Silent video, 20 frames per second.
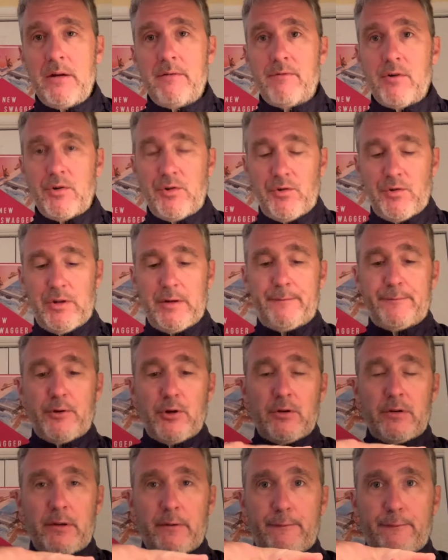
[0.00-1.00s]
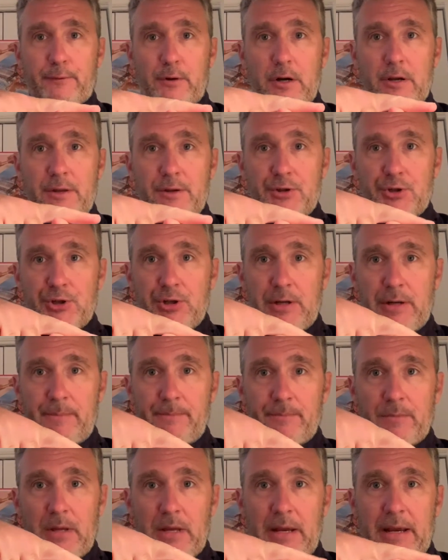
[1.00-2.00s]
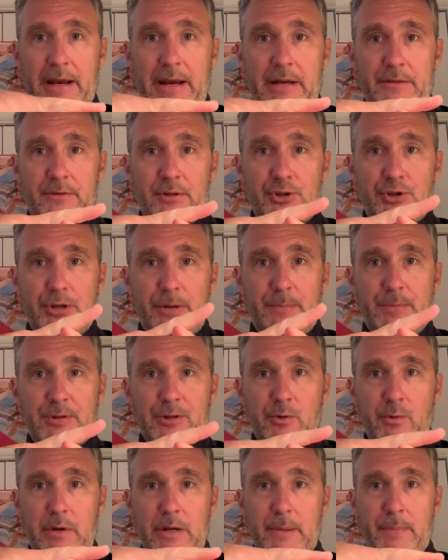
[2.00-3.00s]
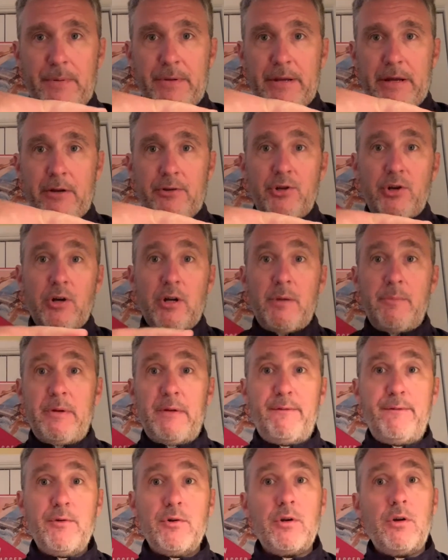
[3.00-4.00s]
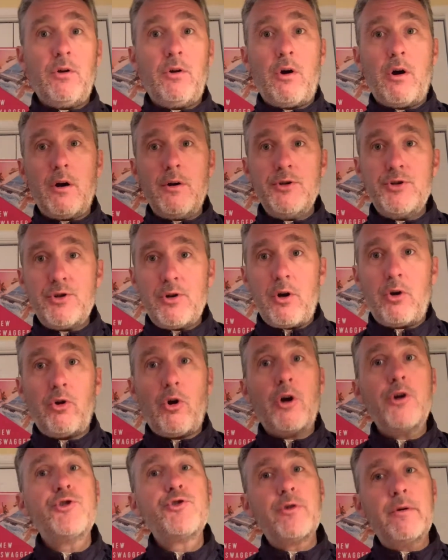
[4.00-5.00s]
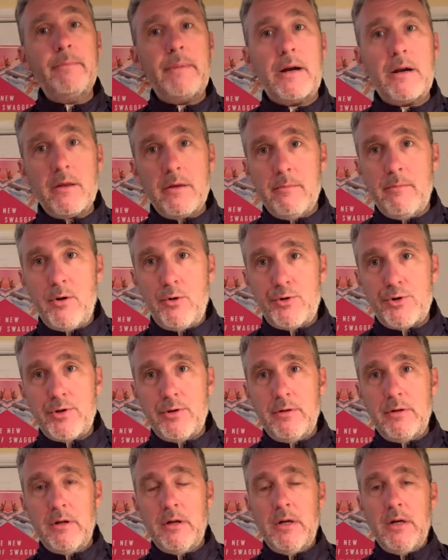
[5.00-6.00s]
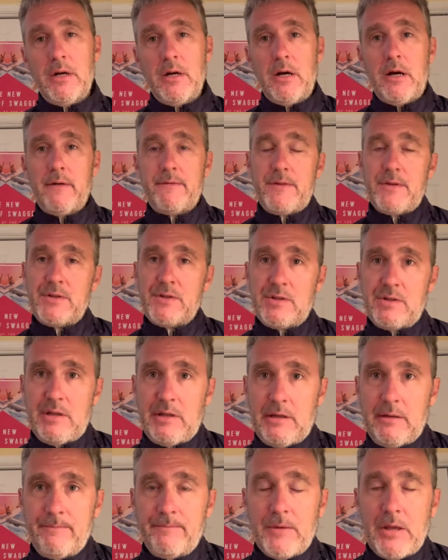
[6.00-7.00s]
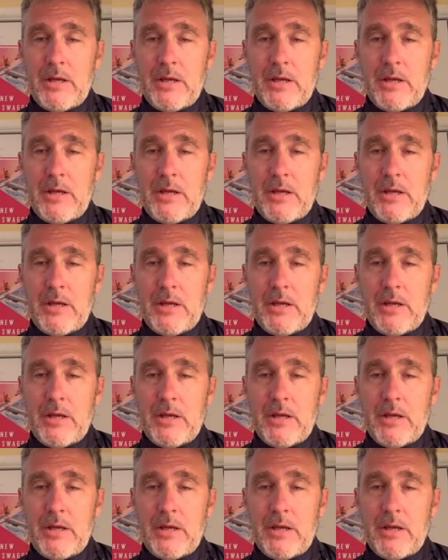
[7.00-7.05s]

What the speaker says: Versus if you're in the front of the ship and the ship is going up and down, you're going to be feeling a larger amount of the motion of the sea.